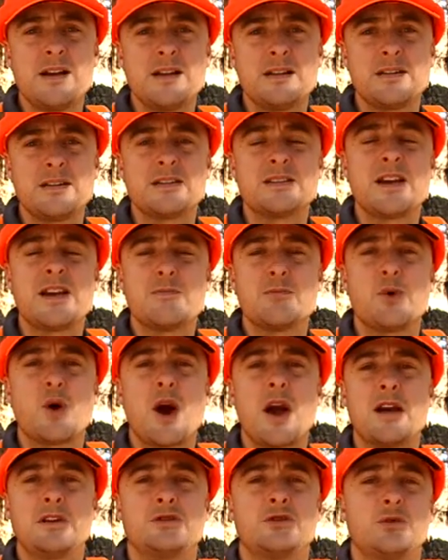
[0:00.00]
the same
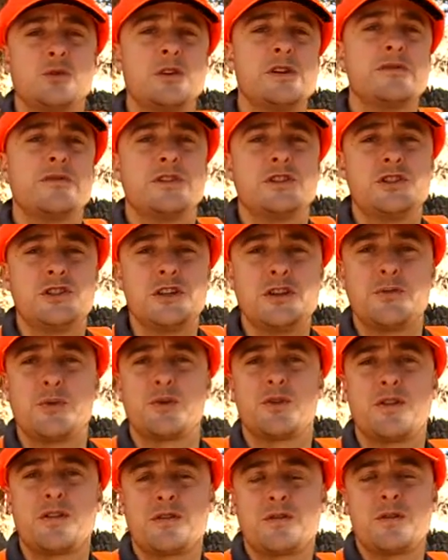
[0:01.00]
price or even cheaper
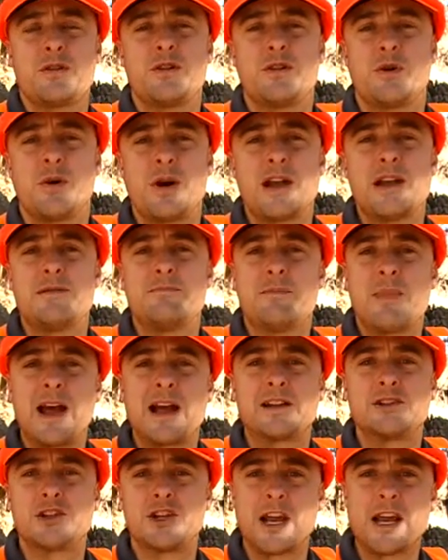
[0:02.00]
than 308
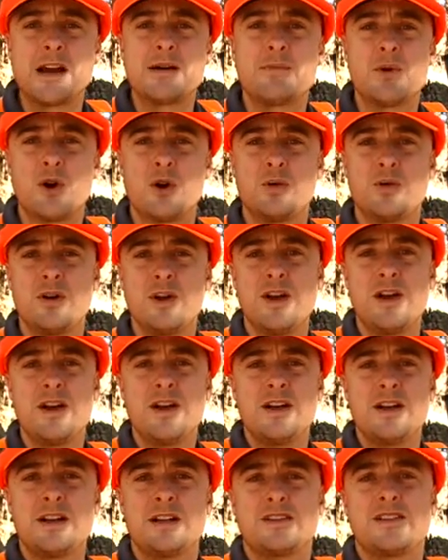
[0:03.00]
match ammo,
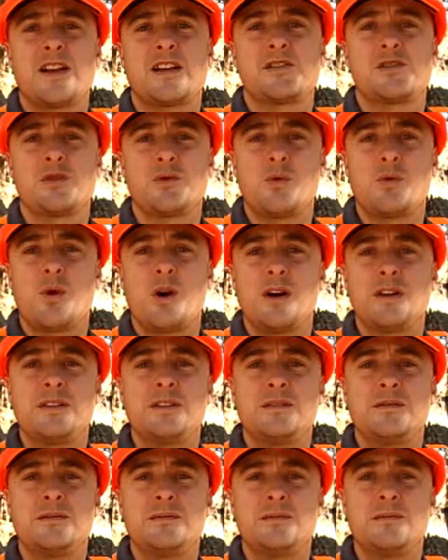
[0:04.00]
because that's
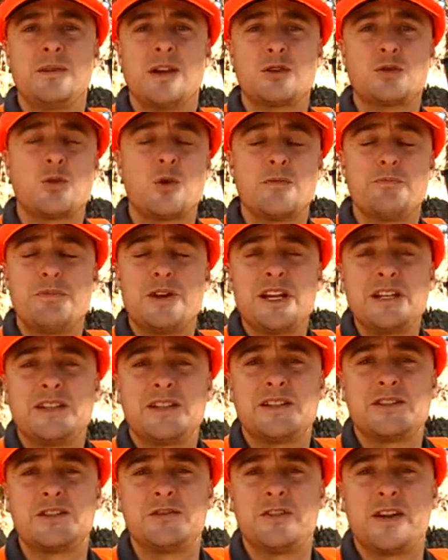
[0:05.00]
one big
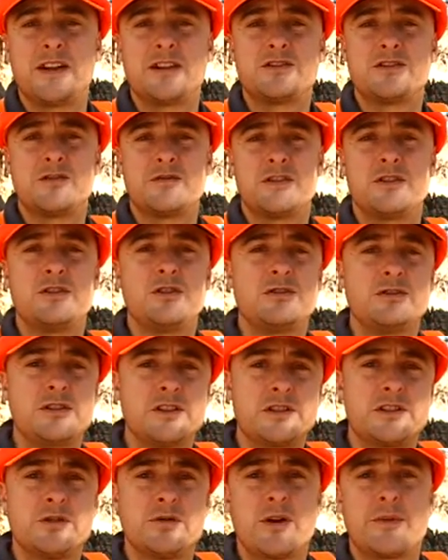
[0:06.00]
disadvantage of the
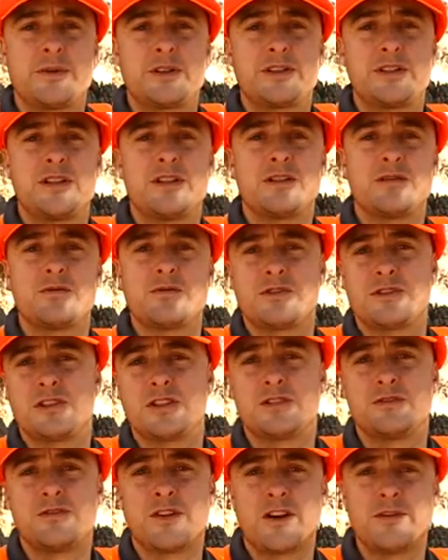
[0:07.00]
260 Remington or the
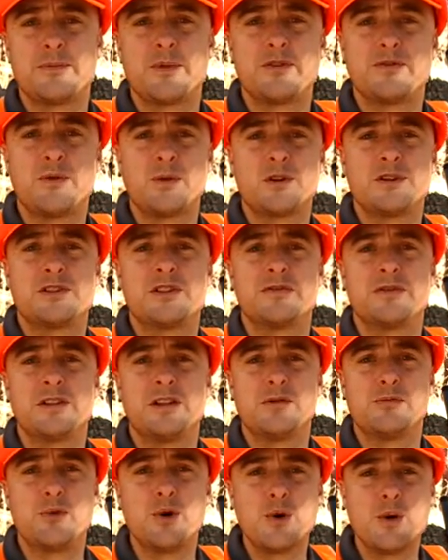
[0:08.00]
6.5 by 47
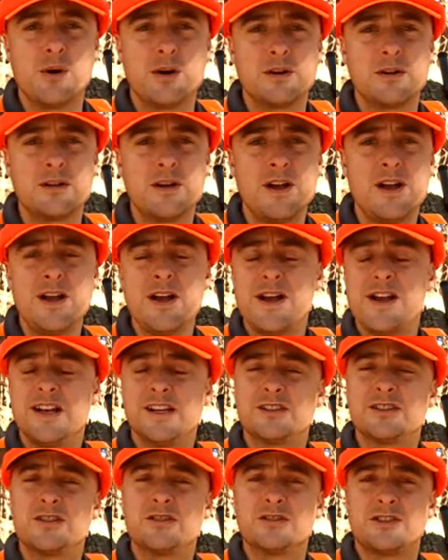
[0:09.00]
Lapua,
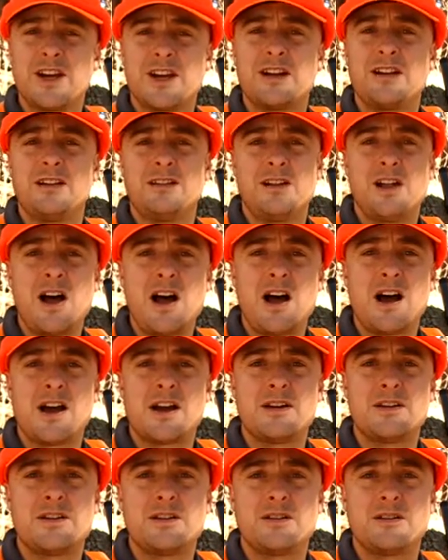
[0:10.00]
is there's not a
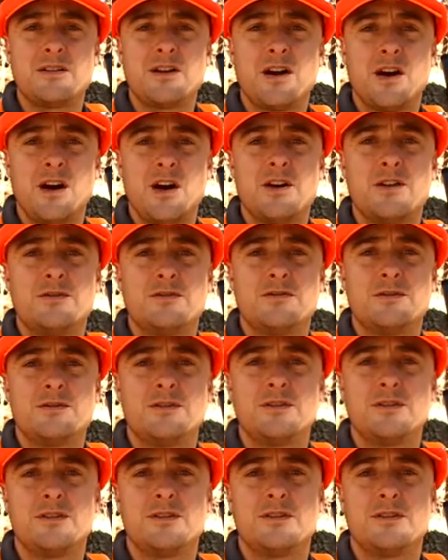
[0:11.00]
lot of